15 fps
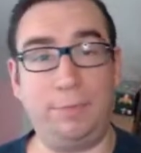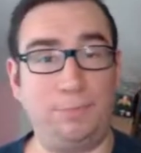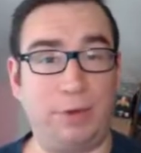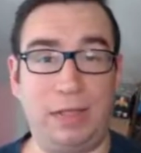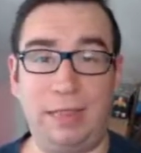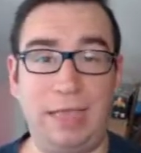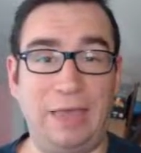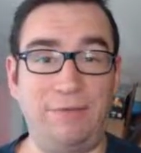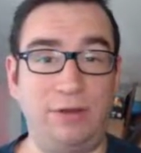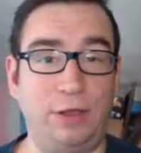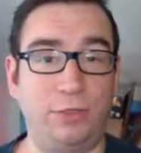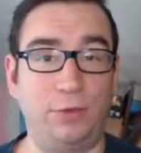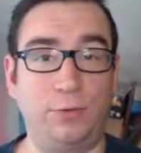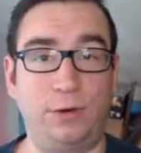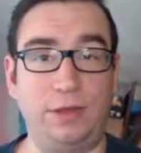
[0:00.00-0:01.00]
probably have
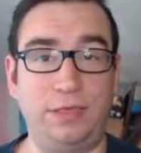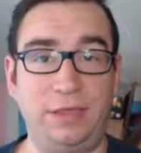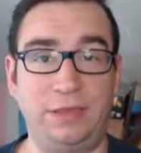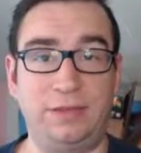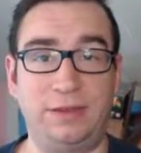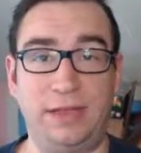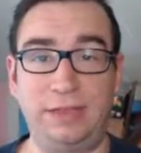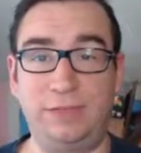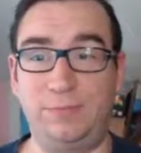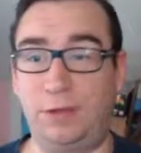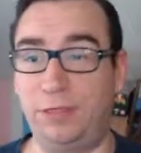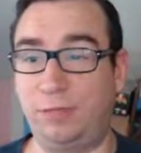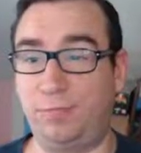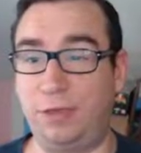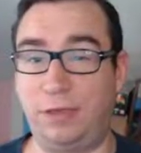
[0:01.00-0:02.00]
another one of these next
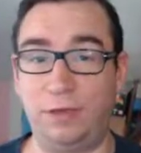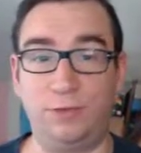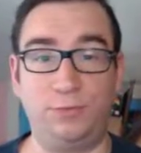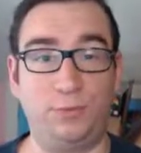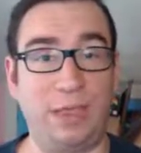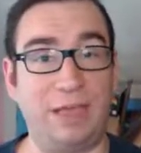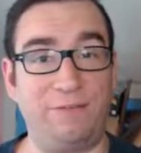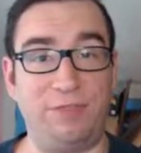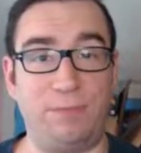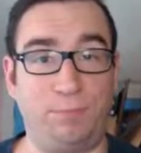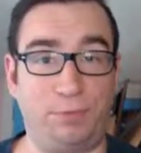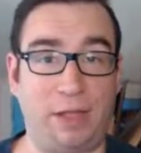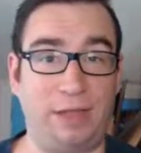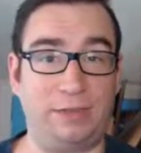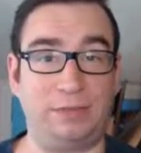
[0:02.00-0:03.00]
month because we have the
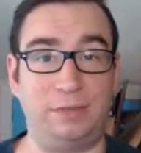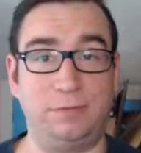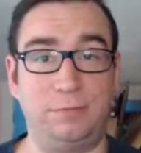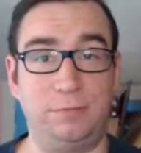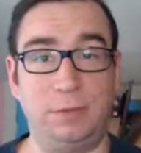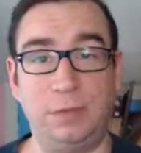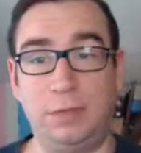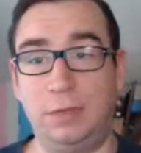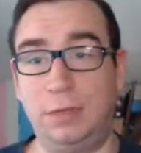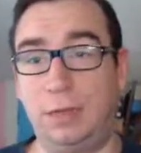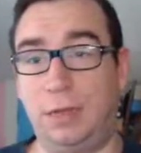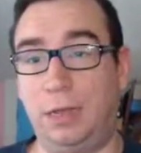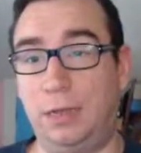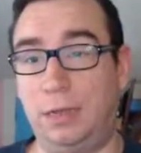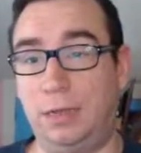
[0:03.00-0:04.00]
Blossom
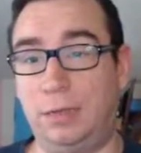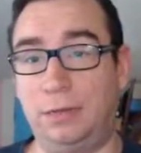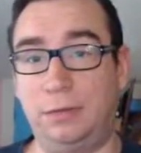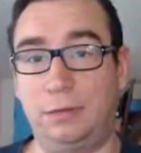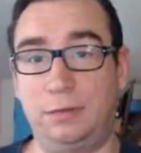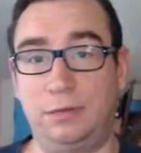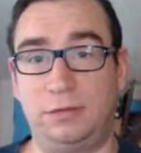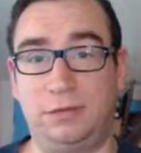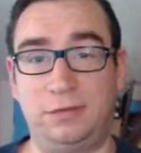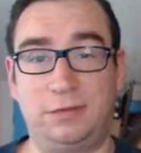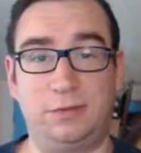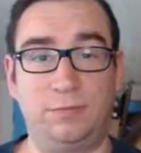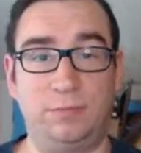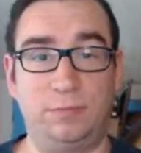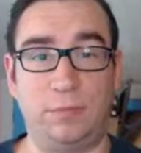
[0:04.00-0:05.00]

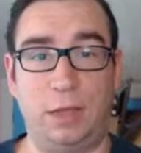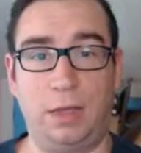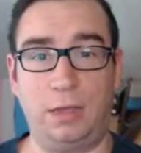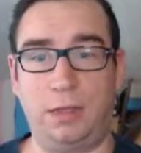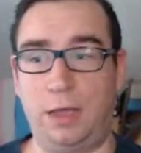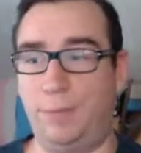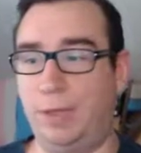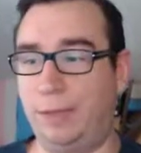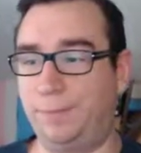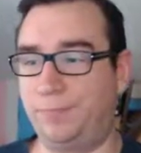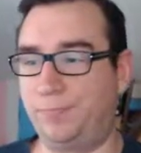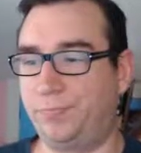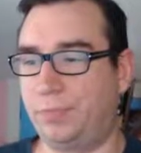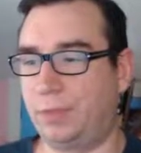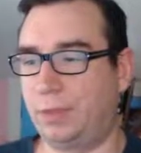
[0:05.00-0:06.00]
system coming.
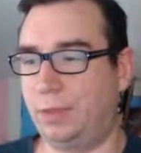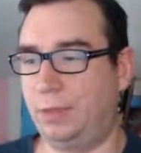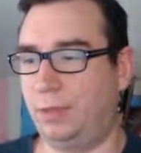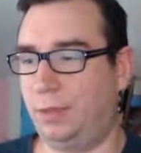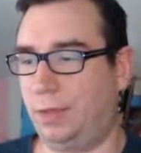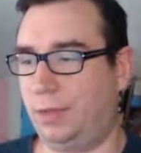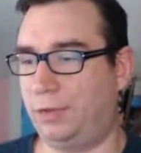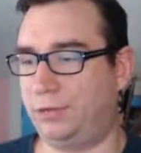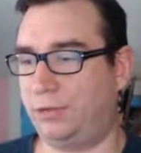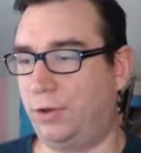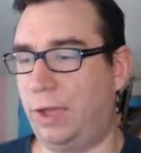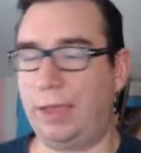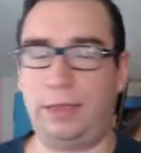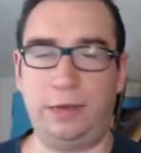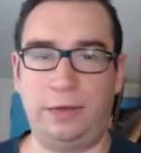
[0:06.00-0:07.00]
So
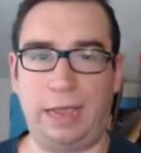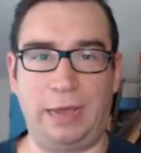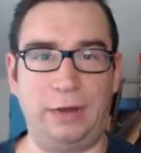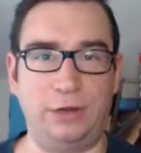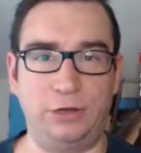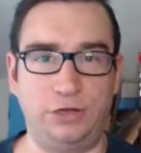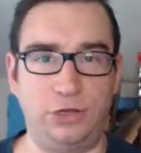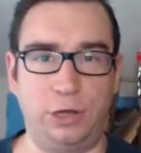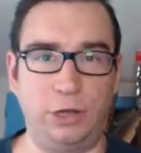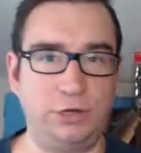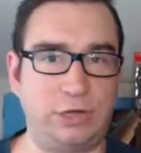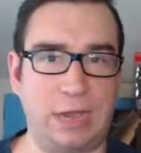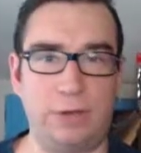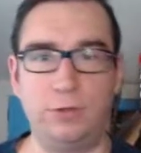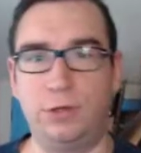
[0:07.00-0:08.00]
I could kind of
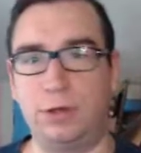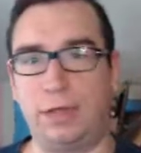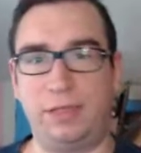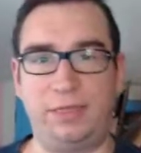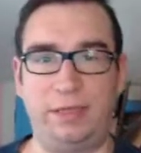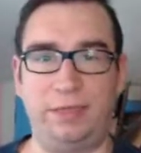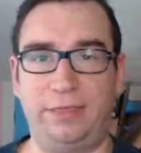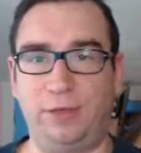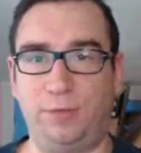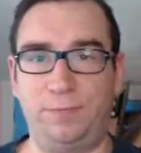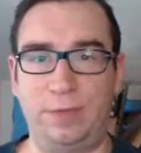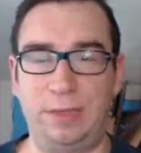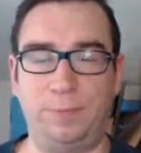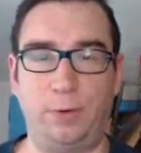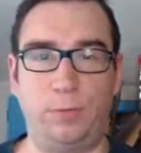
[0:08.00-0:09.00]
judge how good I think they'll
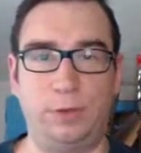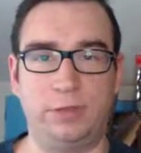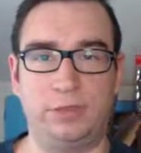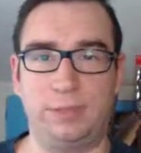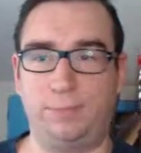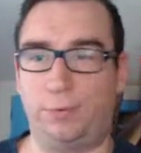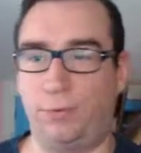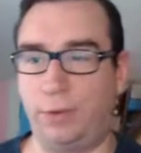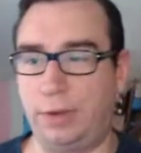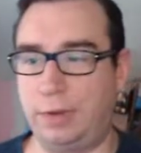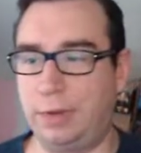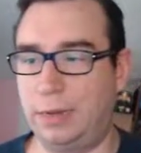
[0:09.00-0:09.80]
be, but what's the point?